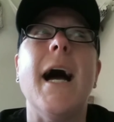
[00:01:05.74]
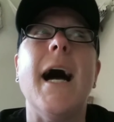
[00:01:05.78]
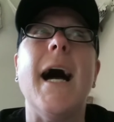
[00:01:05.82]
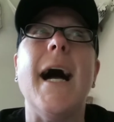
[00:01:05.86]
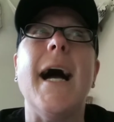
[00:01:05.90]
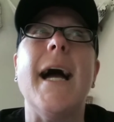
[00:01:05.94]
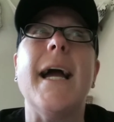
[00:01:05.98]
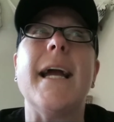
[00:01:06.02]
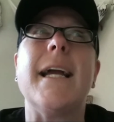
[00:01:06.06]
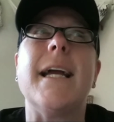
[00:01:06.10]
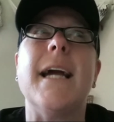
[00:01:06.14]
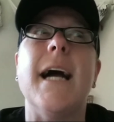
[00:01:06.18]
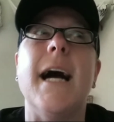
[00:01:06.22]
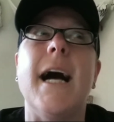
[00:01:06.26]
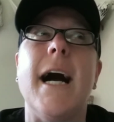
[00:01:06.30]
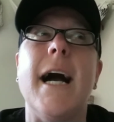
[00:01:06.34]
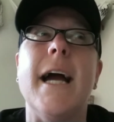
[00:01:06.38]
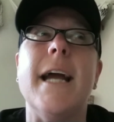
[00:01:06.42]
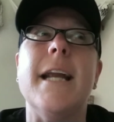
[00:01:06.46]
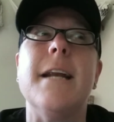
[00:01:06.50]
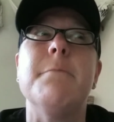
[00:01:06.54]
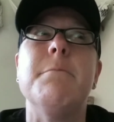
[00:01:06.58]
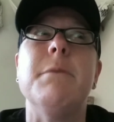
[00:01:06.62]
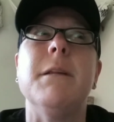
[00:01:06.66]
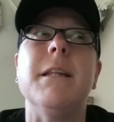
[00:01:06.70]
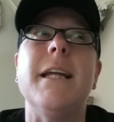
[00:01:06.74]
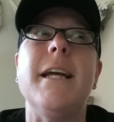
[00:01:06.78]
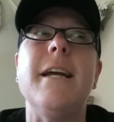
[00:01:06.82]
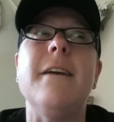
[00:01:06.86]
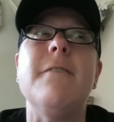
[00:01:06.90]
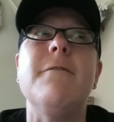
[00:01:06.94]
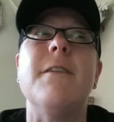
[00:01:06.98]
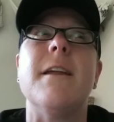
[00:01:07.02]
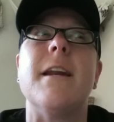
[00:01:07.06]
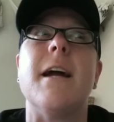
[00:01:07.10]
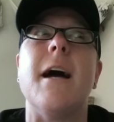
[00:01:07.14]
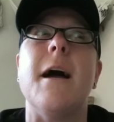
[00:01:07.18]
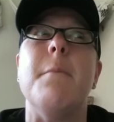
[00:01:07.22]
I kind of
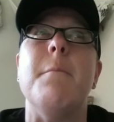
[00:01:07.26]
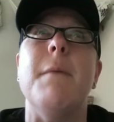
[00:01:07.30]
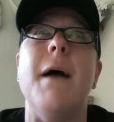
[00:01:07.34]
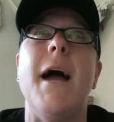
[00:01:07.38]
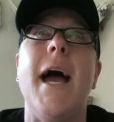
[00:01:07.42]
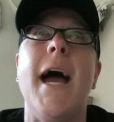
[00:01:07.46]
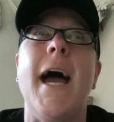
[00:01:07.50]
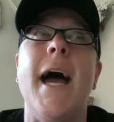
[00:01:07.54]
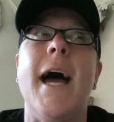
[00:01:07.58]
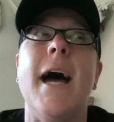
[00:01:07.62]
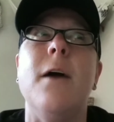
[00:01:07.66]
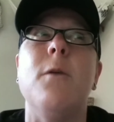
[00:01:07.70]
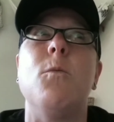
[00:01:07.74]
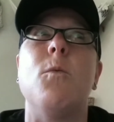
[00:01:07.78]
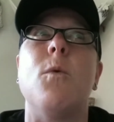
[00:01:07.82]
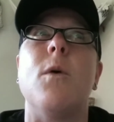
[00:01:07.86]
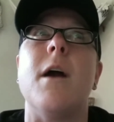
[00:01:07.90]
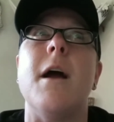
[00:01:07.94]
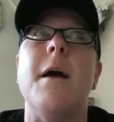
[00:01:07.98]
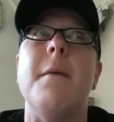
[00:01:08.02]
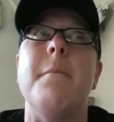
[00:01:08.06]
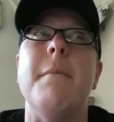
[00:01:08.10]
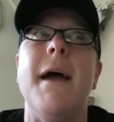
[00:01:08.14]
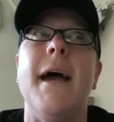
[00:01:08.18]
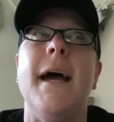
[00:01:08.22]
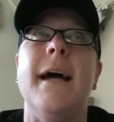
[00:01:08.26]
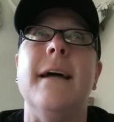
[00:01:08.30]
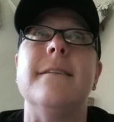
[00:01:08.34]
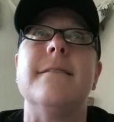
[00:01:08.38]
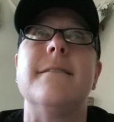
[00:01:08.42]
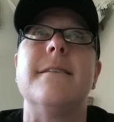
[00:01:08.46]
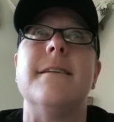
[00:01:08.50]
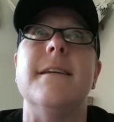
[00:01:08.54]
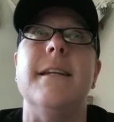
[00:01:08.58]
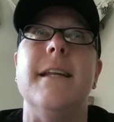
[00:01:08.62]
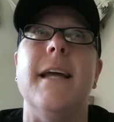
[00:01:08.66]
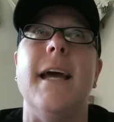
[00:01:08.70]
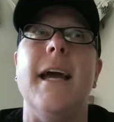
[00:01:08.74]
believe that I'm at where I'm at
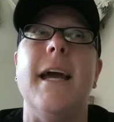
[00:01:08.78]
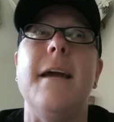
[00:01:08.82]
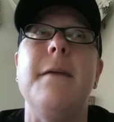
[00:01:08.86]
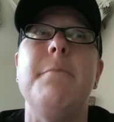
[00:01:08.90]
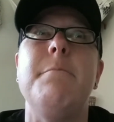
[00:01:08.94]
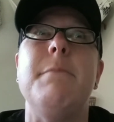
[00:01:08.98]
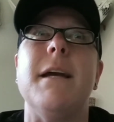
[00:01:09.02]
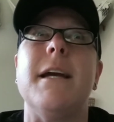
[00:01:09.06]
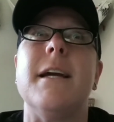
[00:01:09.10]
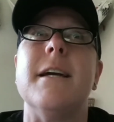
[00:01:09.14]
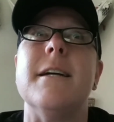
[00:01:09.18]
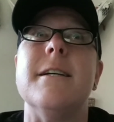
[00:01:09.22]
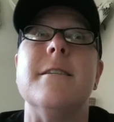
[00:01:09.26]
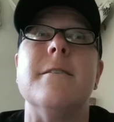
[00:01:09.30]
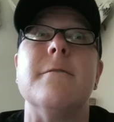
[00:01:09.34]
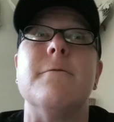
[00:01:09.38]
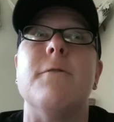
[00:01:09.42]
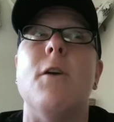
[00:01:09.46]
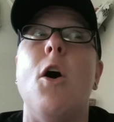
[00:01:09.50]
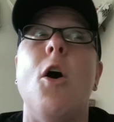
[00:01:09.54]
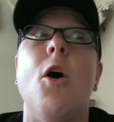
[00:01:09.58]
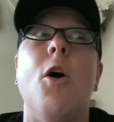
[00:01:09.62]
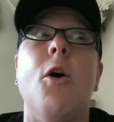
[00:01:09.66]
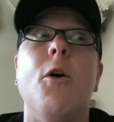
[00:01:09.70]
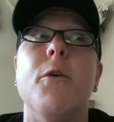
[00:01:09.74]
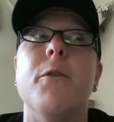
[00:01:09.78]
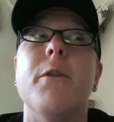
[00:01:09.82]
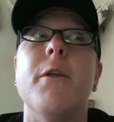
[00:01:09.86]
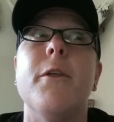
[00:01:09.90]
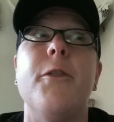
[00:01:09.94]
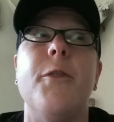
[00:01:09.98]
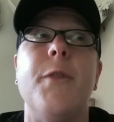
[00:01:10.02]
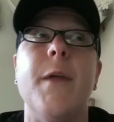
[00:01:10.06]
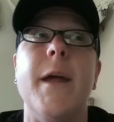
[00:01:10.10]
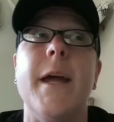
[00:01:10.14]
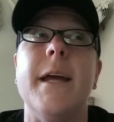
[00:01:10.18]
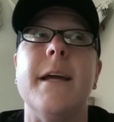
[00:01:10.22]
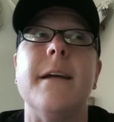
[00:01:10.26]
today because of all the
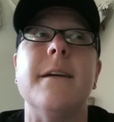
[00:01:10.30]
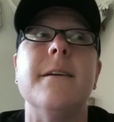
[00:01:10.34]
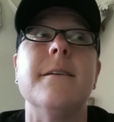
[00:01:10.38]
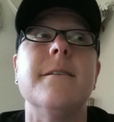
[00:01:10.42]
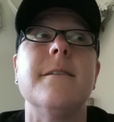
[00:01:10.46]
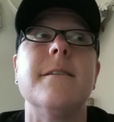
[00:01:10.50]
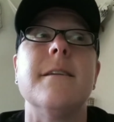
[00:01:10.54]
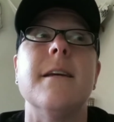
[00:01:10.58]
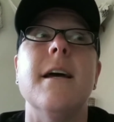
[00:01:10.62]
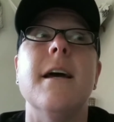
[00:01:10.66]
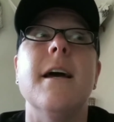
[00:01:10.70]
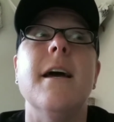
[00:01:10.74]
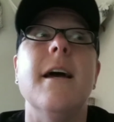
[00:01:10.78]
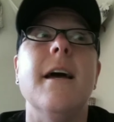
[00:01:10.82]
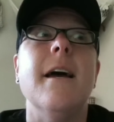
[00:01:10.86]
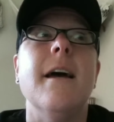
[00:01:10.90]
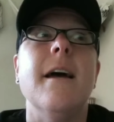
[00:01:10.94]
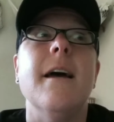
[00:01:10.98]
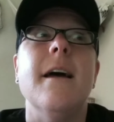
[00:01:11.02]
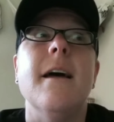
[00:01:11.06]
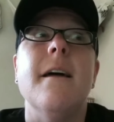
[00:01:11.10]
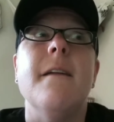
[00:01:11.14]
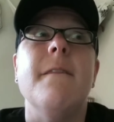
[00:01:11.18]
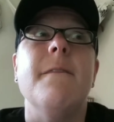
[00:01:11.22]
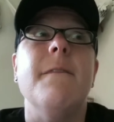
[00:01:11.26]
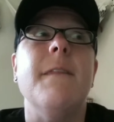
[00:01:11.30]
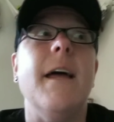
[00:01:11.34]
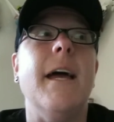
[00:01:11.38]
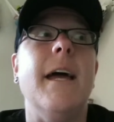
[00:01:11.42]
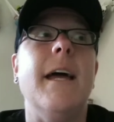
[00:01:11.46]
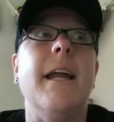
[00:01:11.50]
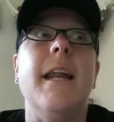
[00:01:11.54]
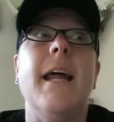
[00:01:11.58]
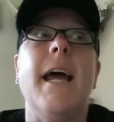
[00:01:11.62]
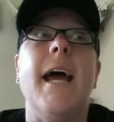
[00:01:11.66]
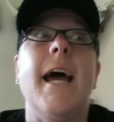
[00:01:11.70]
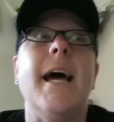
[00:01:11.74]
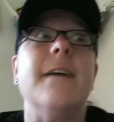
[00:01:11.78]
things
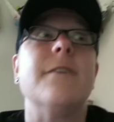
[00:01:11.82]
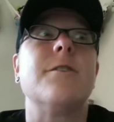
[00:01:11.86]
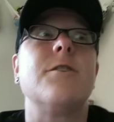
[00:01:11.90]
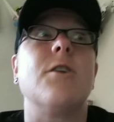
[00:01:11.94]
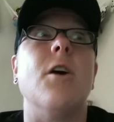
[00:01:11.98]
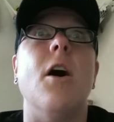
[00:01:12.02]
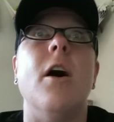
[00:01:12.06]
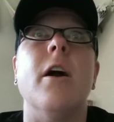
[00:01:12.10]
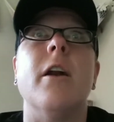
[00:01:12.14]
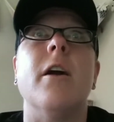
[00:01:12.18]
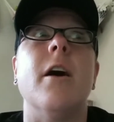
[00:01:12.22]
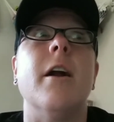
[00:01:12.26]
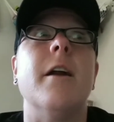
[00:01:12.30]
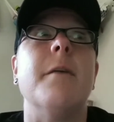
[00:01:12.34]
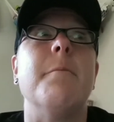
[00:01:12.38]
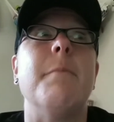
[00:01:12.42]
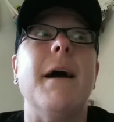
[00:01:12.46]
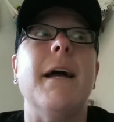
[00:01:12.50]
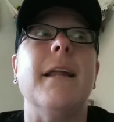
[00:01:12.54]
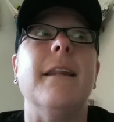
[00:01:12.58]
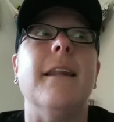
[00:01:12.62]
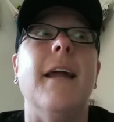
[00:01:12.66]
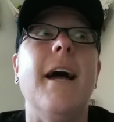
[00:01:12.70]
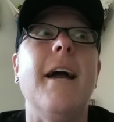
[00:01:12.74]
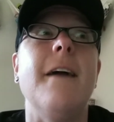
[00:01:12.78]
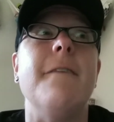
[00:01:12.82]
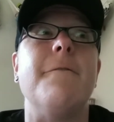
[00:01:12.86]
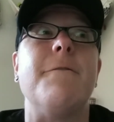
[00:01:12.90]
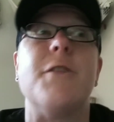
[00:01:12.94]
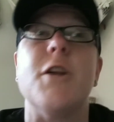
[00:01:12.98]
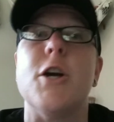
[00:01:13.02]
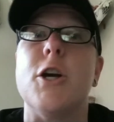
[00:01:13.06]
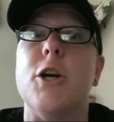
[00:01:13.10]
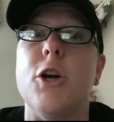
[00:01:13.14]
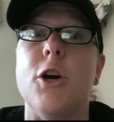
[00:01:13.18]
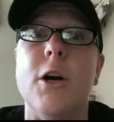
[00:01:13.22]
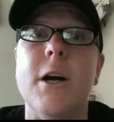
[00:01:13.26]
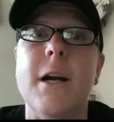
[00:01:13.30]
that has gone on in my life
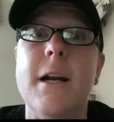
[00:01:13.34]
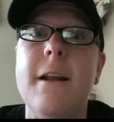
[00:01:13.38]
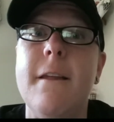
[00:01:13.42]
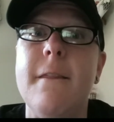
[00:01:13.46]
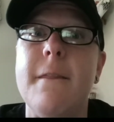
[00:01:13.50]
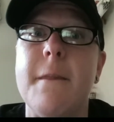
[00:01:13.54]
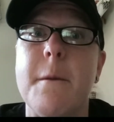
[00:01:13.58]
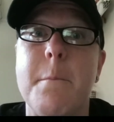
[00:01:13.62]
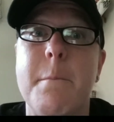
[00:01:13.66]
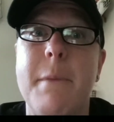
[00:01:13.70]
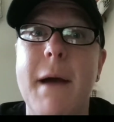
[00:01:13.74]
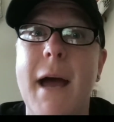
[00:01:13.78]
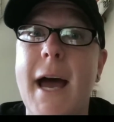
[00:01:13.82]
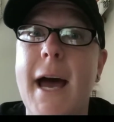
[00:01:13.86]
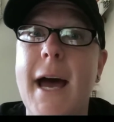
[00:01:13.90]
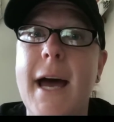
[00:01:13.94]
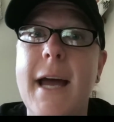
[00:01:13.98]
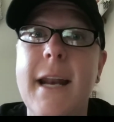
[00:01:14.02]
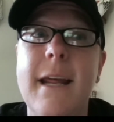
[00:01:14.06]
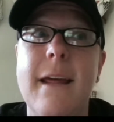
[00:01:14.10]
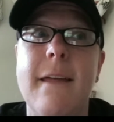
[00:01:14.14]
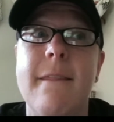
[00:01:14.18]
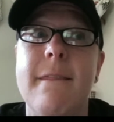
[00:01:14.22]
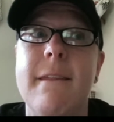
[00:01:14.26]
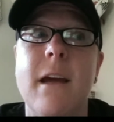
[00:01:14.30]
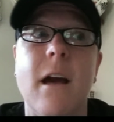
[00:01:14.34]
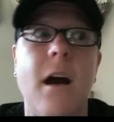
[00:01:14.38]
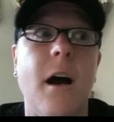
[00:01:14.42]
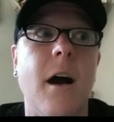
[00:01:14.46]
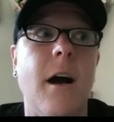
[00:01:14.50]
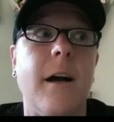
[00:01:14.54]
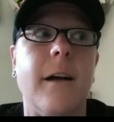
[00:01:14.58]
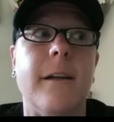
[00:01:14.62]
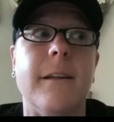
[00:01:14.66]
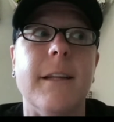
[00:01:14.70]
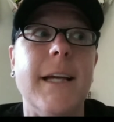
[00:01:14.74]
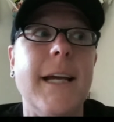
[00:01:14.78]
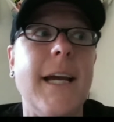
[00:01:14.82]
the good, the bad, and the
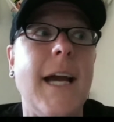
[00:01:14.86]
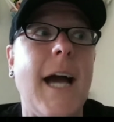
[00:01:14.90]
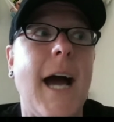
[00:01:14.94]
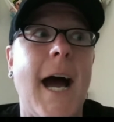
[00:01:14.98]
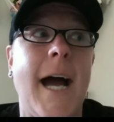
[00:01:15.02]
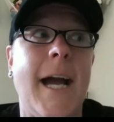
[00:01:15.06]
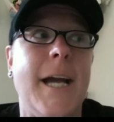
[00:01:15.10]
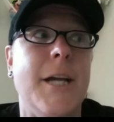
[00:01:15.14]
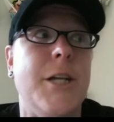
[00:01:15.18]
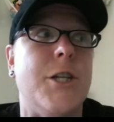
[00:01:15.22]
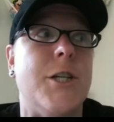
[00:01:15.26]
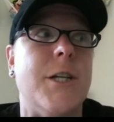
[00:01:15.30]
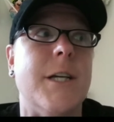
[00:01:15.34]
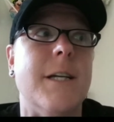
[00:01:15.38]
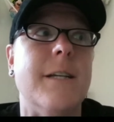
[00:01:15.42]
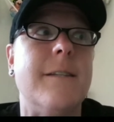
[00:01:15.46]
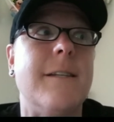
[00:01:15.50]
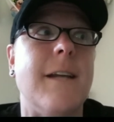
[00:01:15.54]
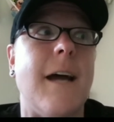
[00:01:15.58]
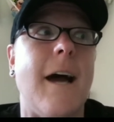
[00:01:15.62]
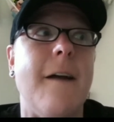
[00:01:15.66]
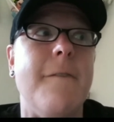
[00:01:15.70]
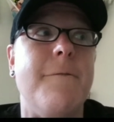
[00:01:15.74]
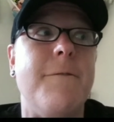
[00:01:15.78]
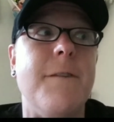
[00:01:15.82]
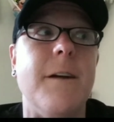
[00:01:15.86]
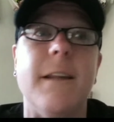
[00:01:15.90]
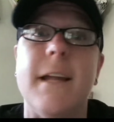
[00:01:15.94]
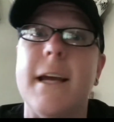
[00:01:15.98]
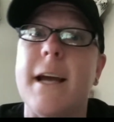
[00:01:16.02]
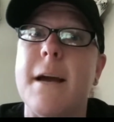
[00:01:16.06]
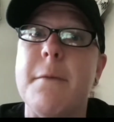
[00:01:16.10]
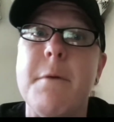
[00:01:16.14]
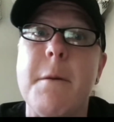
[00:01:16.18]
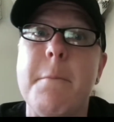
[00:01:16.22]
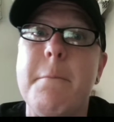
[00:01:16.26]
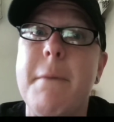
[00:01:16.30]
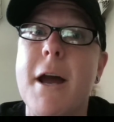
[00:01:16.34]
ugly. I just, I feel
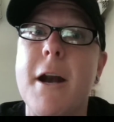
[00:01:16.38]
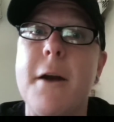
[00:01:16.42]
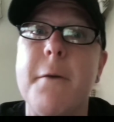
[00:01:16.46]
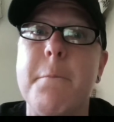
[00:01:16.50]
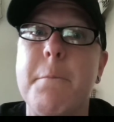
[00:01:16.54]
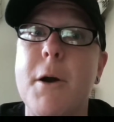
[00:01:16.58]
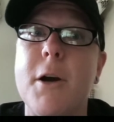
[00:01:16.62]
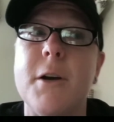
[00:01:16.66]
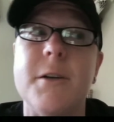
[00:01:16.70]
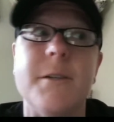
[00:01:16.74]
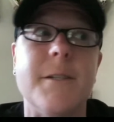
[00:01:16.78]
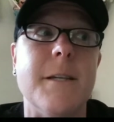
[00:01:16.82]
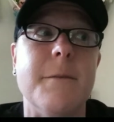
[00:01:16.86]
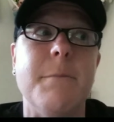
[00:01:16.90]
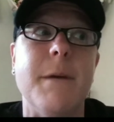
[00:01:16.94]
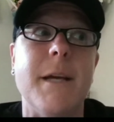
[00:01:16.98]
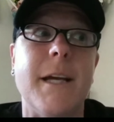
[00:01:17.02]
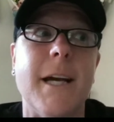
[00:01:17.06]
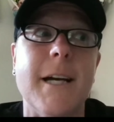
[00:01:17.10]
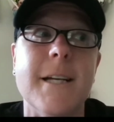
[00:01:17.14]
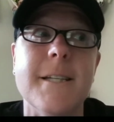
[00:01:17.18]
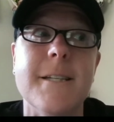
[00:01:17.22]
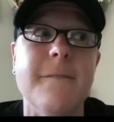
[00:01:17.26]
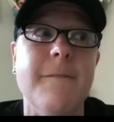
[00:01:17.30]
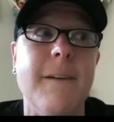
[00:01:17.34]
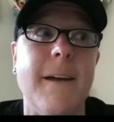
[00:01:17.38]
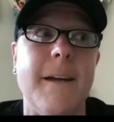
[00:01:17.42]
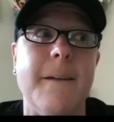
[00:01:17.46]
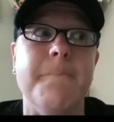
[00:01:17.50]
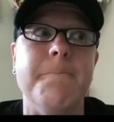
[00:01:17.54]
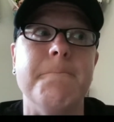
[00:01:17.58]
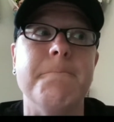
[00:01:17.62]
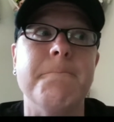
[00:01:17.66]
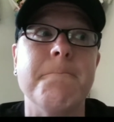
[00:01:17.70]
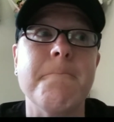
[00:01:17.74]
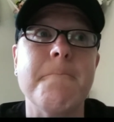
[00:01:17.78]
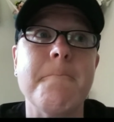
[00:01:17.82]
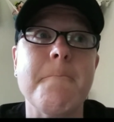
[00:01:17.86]
like I'm a better person because of it.